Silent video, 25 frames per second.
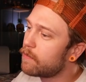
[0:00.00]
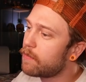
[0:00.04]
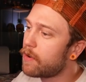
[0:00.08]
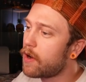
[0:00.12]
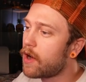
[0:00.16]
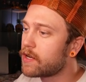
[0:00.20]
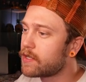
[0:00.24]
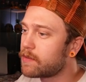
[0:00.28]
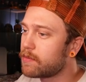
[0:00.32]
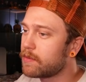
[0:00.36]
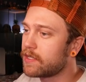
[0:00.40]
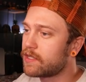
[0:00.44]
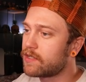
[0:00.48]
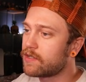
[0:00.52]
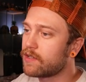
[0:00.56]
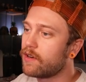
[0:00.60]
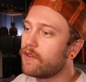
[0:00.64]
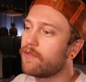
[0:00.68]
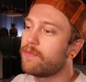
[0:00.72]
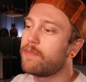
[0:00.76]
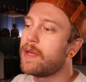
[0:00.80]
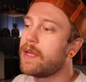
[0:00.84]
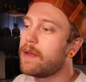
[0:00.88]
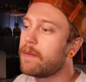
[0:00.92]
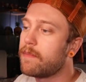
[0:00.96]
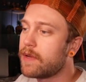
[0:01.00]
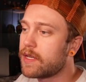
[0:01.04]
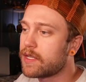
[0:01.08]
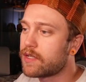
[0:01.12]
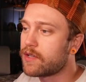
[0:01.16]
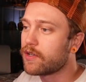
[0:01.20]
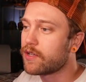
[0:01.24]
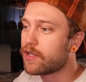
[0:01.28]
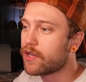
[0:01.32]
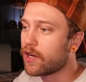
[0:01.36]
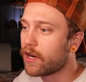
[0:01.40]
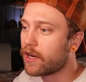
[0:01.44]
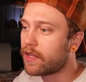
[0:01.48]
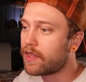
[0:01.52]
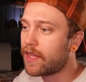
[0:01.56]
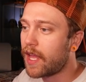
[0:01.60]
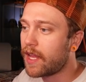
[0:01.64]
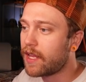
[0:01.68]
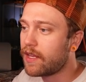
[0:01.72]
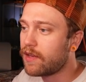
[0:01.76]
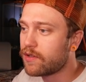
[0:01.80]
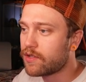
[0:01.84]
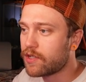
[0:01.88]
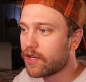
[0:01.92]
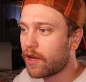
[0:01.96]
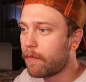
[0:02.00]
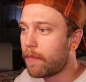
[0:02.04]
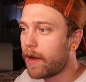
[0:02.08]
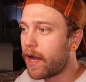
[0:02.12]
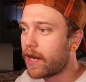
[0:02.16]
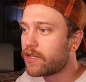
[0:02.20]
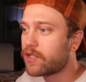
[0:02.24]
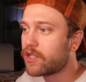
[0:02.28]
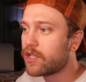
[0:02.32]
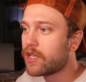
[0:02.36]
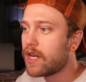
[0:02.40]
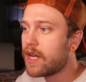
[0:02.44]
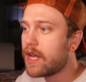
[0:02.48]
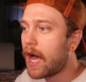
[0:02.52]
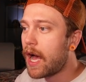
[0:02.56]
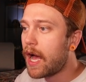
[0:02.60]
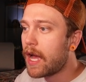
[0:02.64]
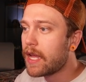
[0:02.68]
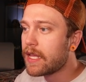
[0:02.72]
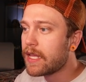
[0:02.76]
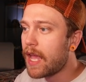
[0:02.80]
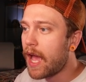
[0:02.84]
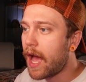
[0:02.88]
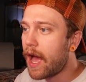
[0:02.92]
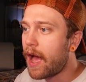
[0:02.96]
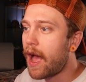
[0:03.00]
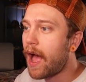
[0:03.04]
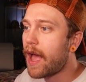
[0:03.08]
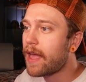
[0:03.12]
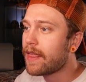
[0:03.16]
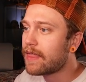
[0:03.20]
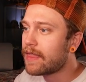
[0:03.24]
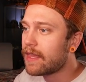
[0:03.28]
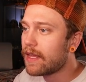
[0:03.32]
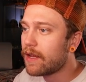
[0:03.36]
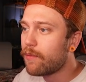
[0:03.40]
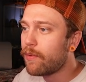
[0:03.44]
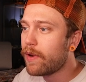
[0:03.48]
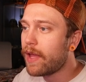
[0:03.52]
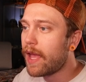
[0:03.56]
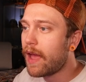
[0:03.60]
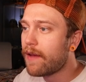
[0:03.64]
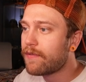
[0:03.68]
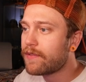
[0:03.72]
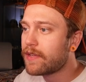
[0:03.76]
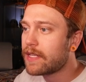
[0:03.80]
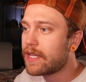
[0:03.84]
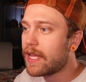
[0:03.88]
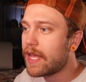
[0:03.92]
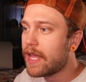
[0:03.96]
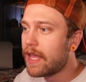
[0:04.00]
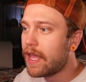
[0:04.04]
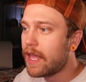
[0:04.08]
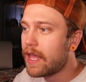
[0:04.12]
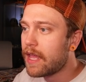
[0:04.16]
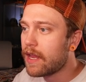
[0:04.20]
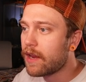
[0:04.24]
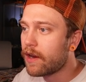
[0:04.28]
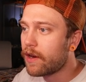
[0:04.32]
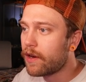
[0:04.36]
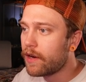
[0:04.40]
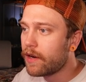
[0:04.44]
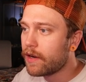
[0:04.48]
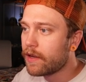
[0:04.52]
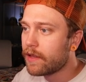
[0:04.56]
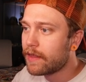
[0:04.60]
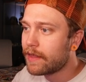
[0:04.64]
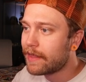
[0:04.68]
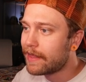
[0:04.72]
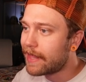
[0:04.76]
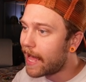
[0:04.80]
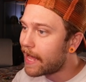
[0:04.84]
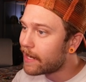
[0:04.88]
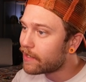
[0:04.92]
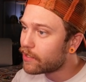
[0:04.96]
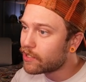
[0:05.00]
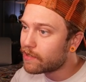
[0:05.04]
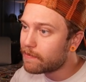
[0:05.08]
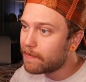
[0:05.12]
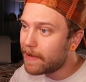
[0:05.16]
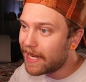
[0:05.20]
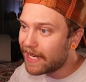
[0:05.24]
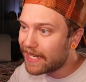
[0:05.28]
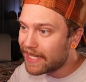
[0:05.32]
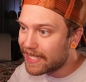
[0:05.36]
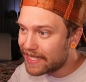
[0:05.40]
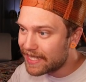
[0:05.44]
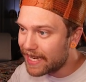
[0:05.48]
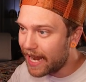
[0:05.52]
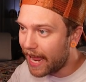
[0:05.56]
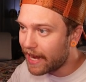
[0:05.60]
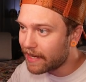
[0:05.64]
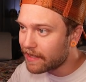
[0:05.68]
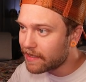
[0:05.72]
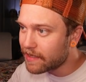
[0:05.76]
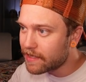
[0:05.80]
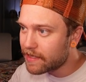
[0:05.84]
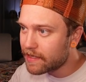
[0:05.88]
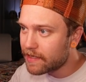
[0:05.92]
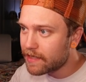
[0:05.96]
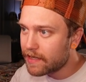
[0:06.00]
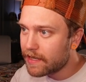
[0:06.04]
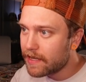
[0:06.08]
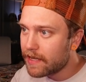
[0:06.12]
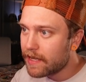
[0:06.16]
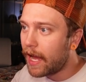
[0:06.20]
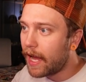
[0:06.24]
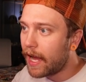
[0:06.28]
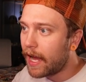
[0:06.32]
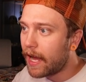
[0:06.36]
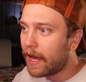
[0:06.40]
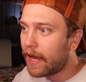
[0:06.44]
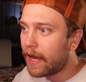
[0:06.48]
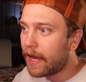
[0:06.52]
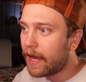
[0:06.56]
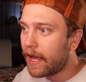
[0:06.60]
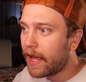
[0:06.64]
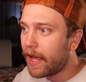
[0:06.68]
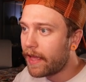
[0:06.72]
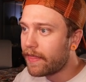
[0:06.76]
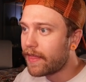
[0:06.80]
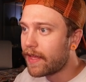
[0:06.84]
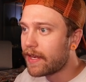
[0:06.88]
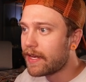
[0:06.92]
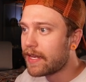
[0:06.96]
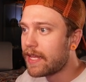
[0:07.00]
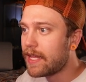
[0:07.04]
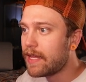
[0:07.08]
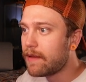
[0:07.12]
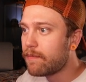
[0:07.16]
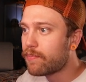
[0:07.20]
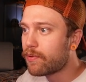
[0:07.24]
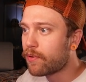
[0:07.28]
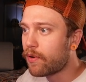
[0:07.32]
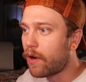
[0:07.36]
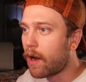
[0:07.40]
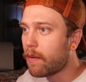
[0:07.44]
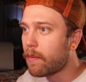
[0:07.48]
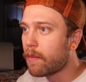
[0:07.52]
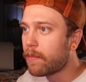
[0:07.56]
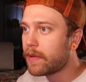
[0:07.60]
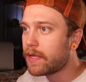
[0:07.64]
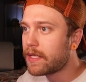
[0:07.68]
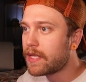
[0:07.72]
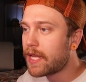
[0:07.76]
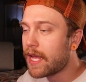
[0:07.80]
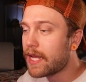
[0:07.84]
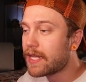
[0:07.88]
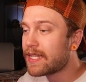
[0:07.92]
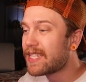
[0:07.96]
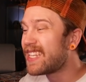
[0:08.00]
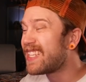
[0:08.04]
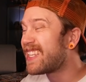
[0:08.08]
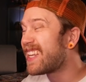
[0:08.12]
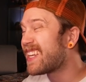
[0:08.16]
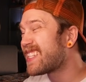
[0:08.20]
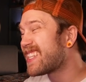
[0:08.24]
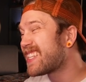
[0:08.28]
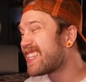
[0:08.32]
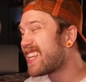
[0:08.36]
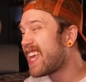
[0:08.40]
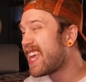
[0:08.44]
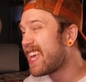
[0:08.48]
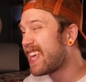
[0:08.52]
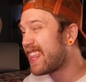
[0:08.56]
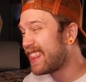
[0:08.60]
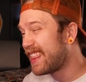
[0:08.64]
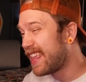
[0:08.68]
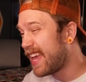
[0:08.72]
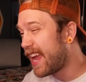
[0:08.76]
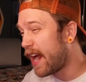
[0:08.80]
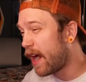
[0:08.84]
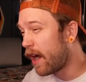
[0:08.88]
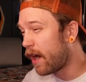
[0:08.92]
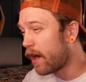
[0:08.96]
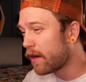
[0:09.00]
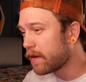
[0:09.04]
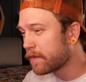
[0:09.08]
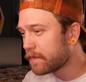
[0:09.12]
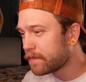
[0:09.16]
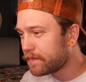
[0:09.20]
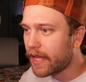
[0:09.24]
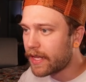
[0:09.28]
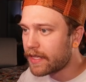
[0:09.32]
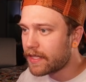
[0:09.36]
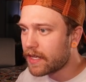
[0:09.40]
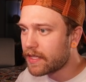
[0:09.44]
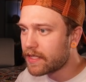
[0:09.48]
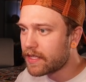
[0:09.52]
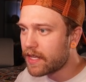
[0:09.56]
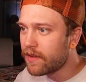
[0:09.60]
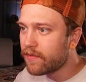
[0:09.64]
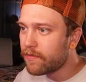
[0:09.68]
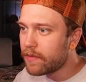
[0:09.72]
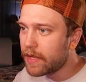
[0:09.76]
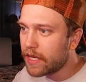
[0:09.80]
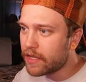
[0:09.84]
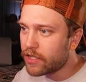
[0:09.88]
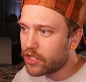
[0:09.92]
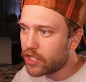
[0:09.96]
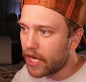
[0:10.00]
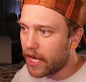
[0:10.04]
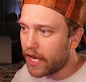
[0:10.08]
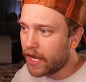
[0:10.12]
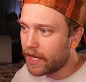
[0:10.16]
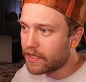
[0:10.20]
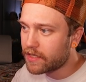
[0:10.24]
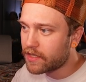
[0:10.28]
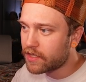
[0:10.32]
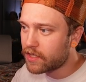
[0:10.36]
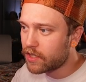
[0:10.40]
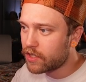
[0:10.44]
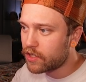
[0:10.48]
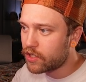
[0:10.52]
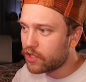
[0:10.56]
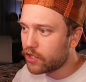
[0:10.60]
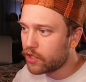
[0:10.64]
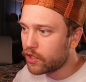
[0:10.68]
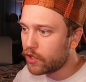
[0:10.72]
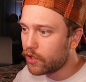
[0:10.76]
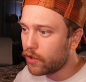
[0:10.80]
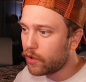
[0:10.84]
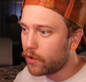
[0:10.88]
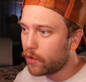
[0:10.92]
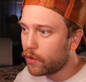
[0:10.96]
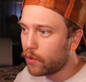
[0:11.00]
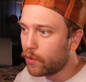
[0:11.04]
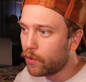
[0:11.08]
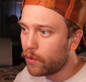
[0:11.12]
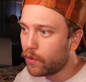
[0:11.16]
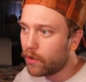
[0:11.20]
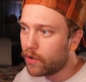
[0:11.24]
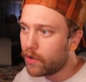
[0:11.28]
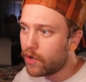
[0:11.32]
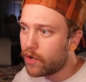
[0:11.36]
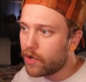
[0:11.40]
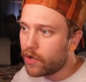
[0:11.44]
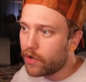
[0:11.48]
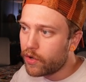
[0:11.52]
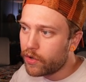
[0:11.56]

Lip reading: could possibly serve me, Mr. Turk. Thank you so much. Yeah, I think we have to take here. That just makes sense. And then he probably takes. He doesn't take there. That does give me a chance to